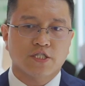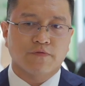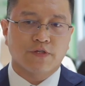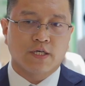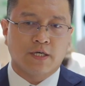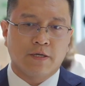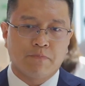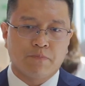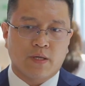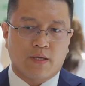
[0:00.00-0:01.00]
of the
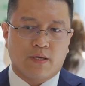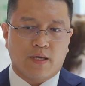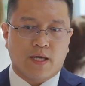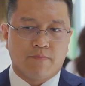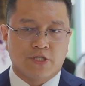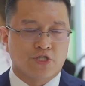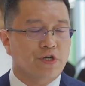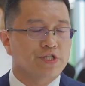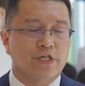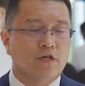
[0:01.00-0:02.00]

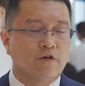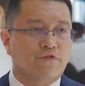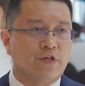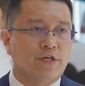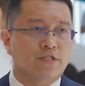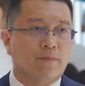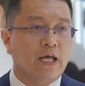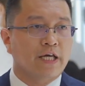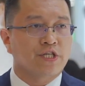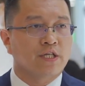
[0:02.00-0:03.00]
majority of the
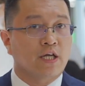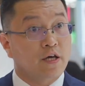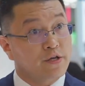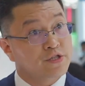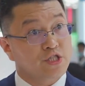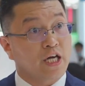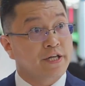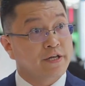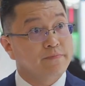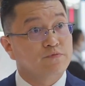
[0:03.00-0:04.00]
supply chain are in
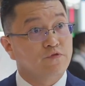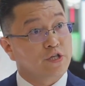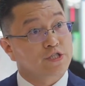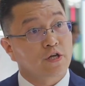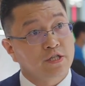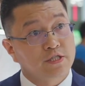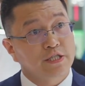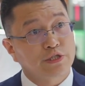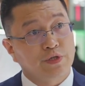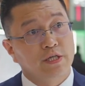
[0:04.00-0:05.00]
China for the solar
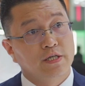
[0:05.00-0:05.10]
industry,